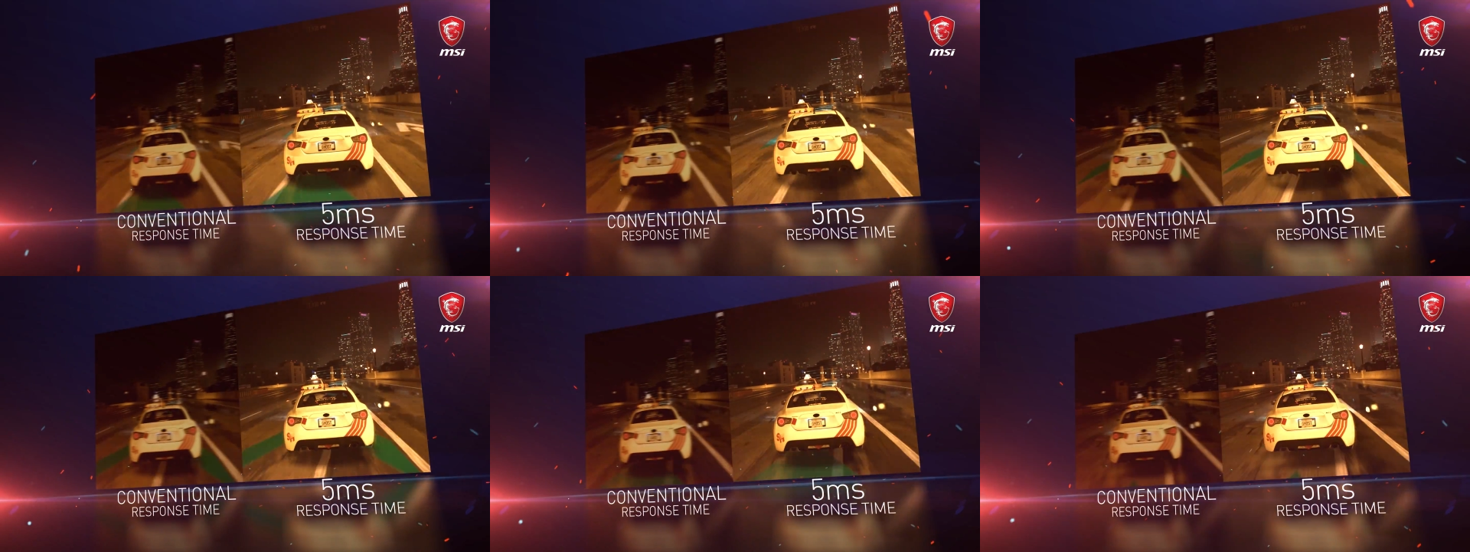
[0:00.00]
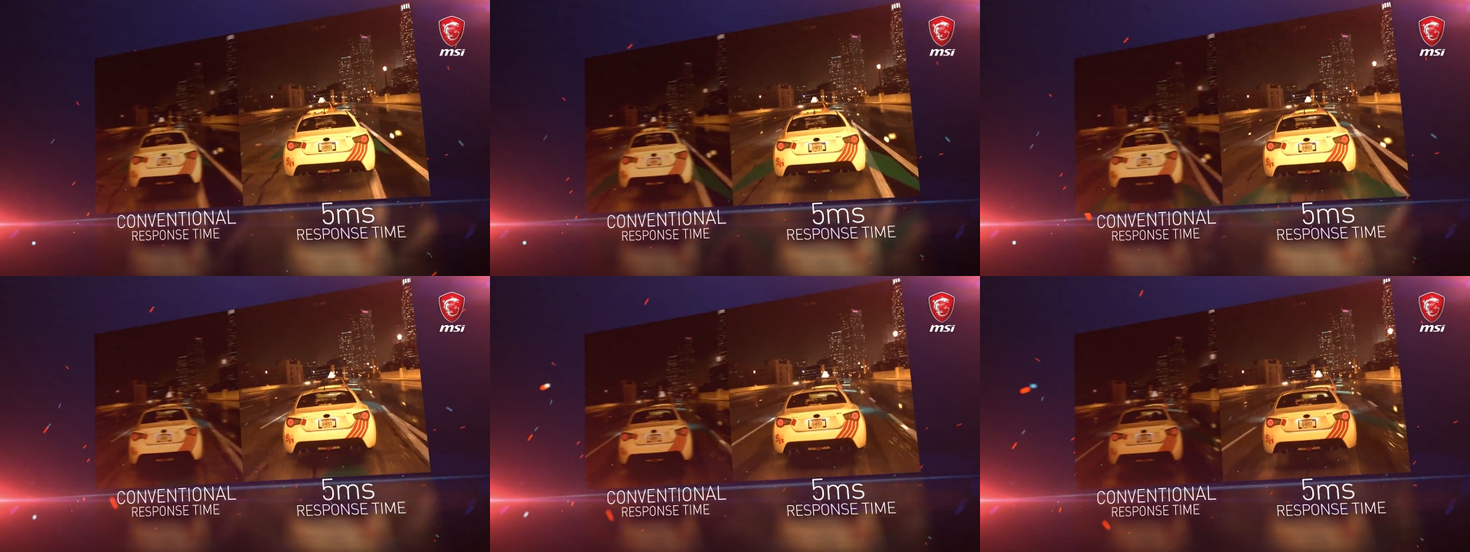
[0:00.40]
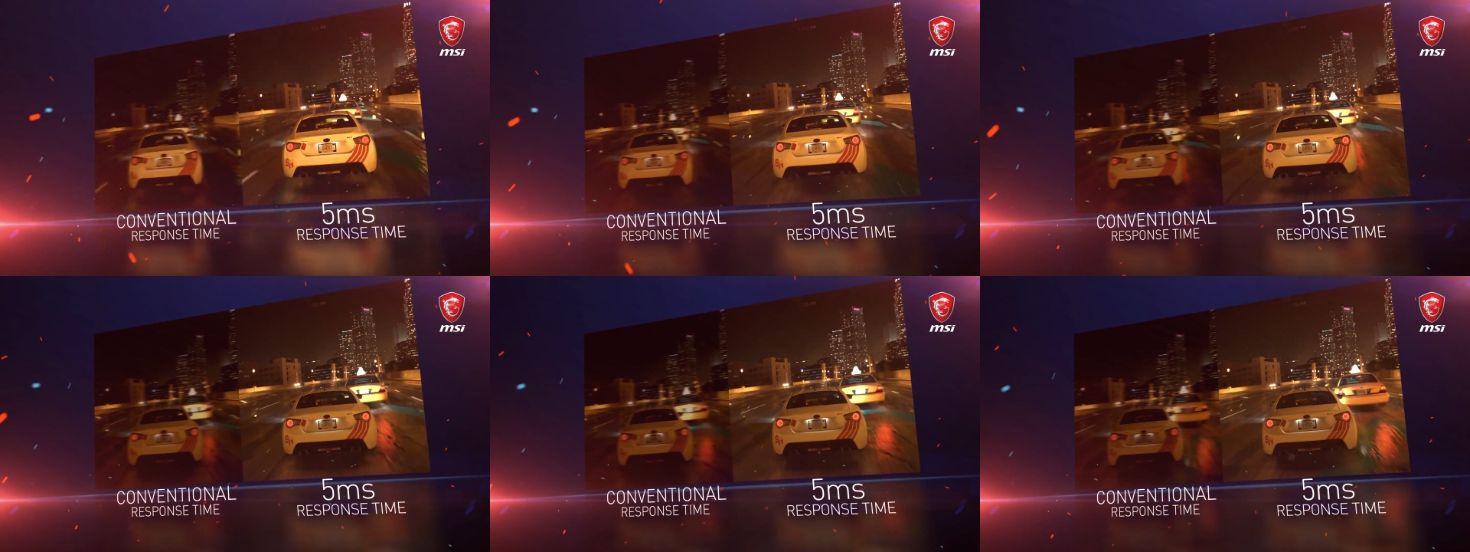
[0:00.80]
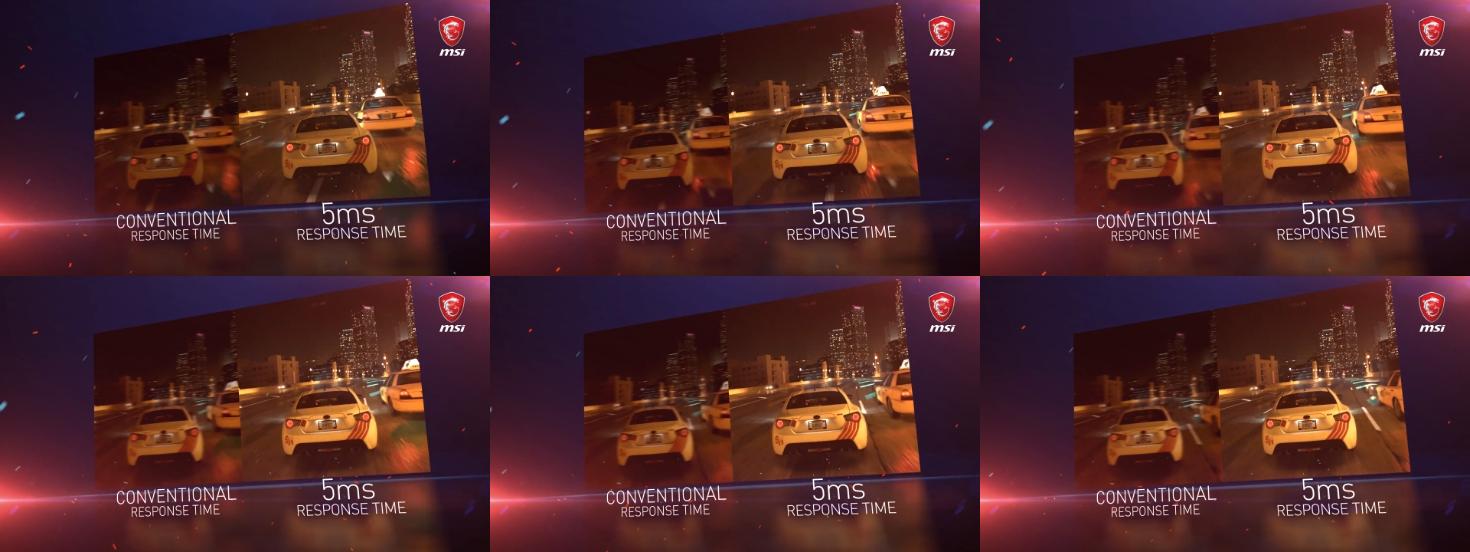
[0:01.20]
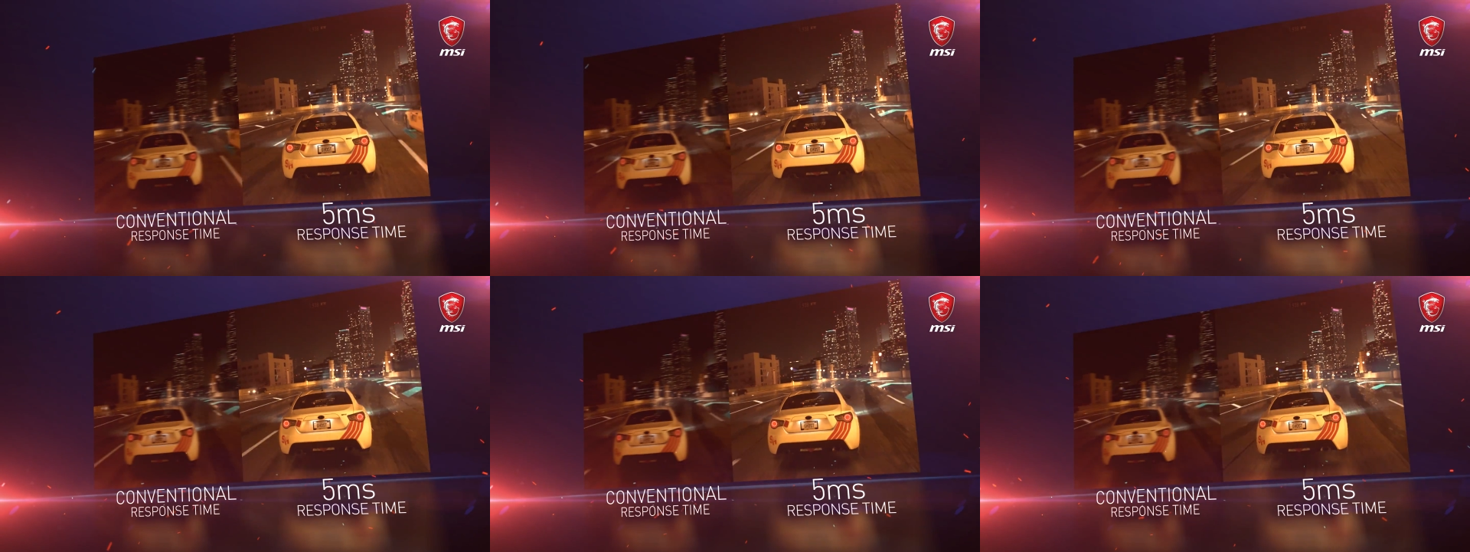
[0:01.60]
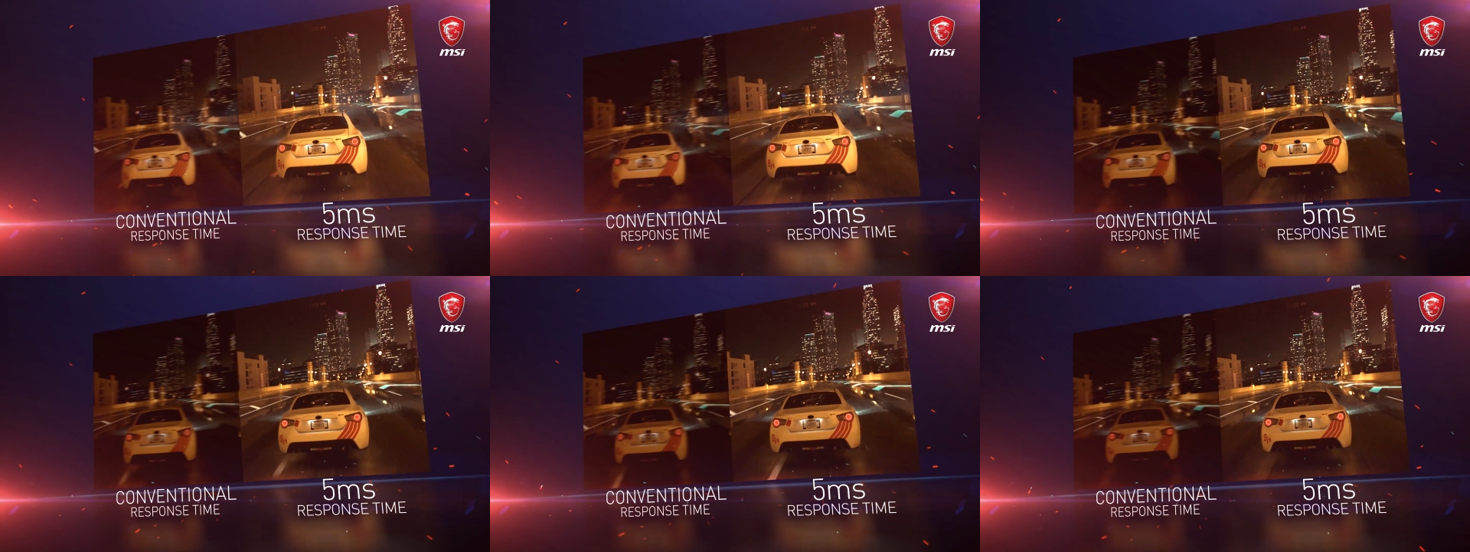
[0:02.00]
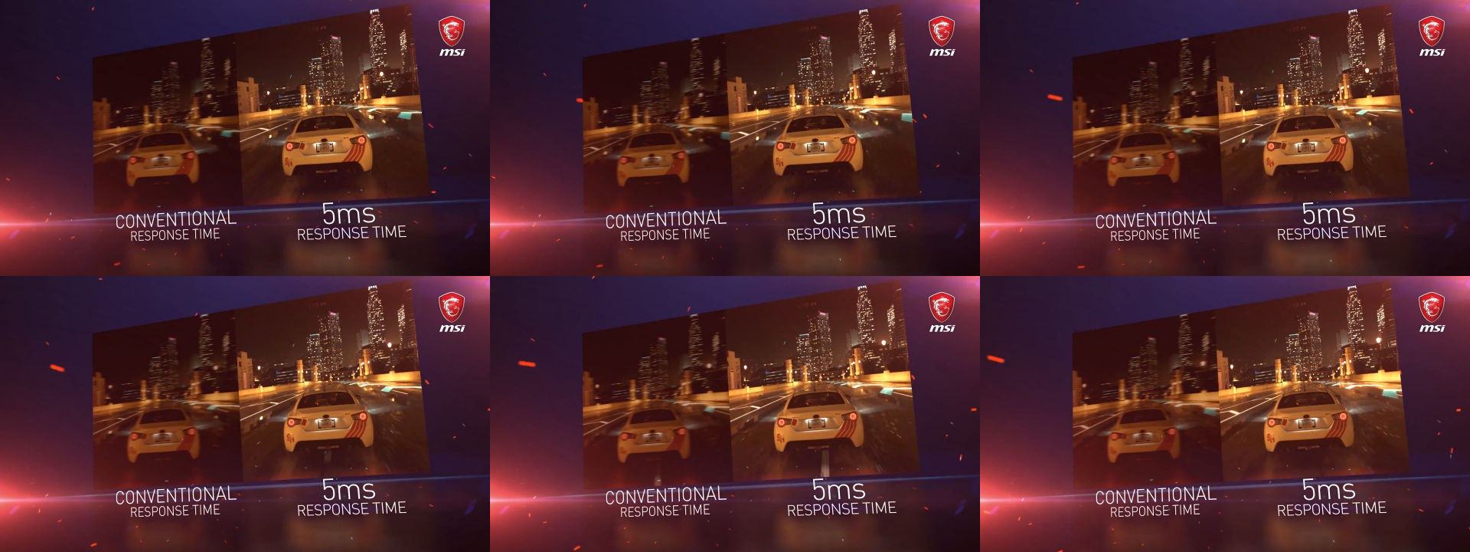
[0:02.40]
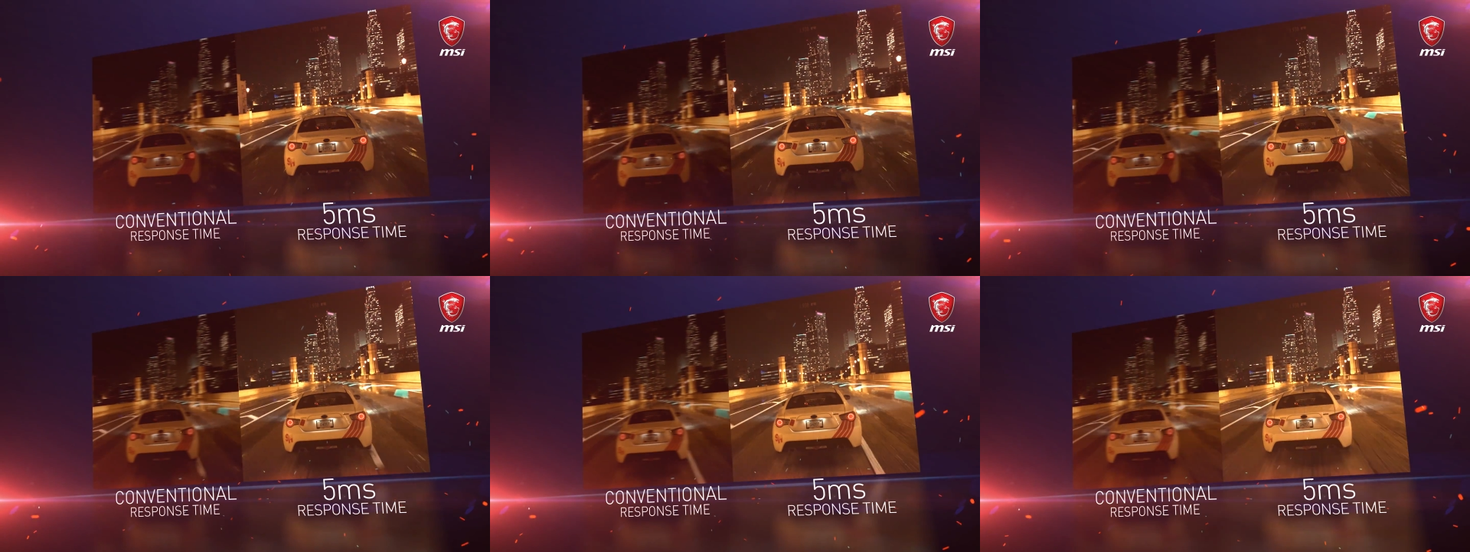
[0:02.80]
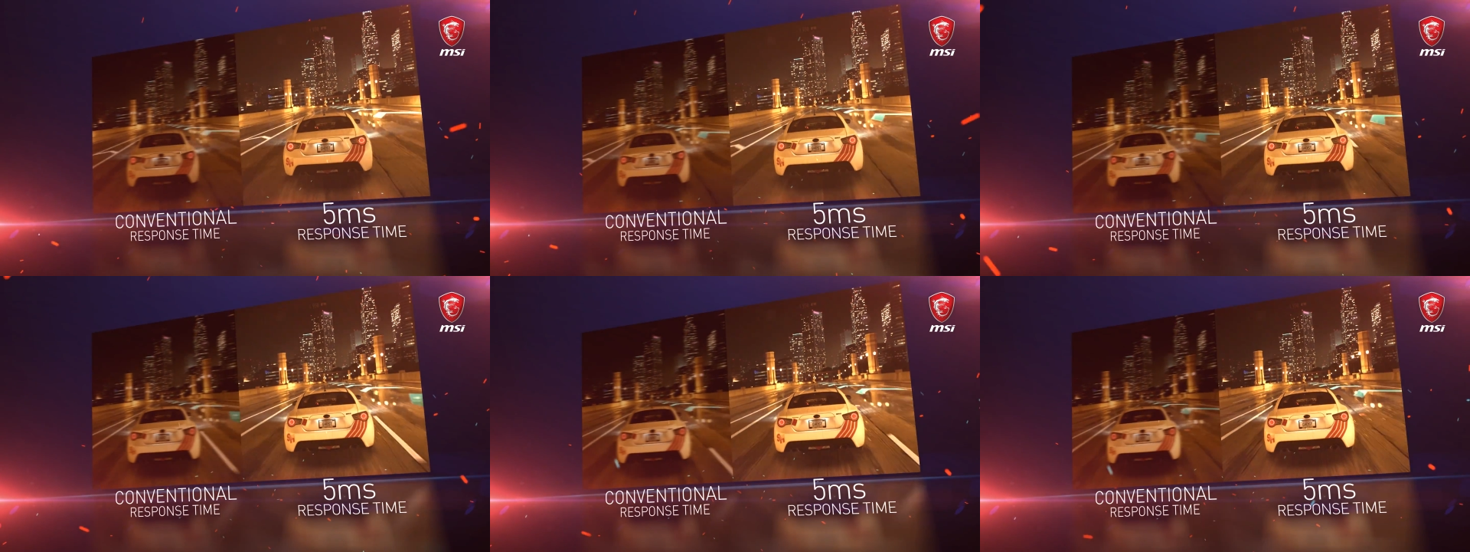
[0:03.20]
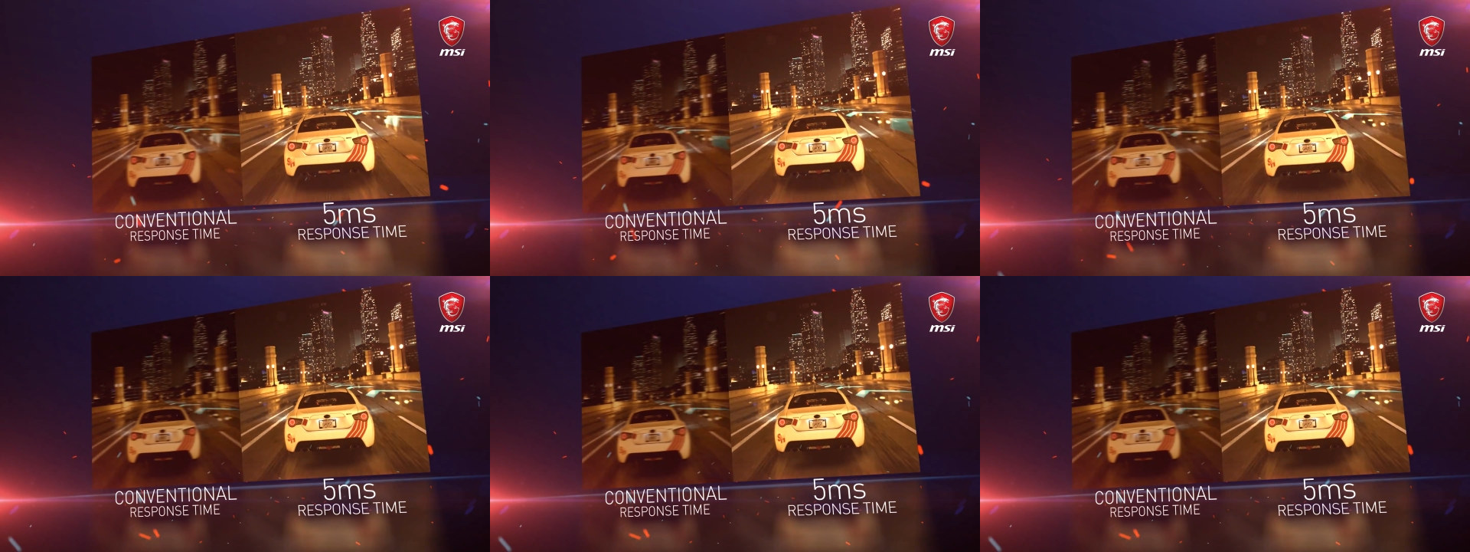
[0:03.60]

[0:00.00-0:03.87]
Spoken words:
[unreadable: no face in view]